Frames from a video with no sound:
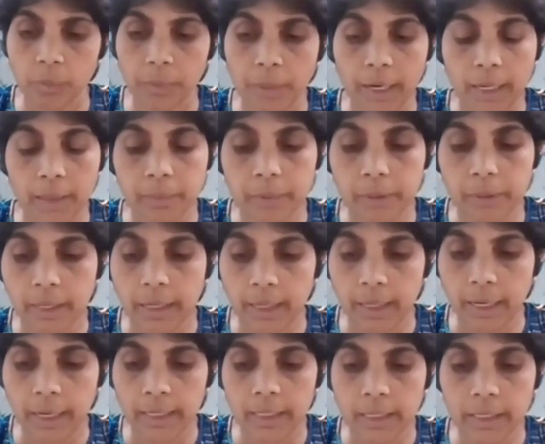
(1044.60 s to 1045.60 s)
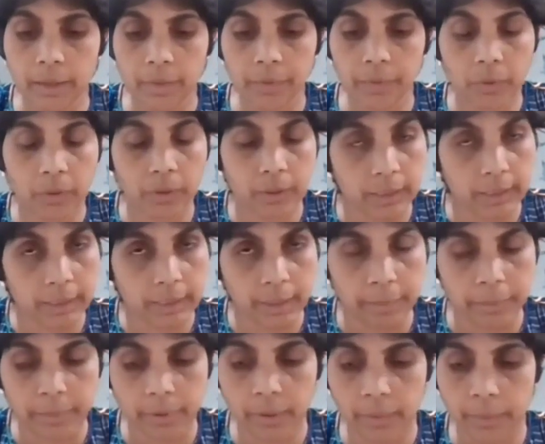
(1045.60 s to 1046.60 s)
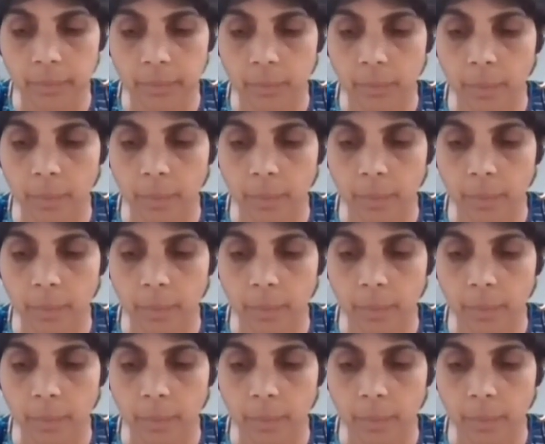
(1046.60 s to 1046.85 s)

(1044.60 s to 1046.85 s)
So perhaps like I can give you an example.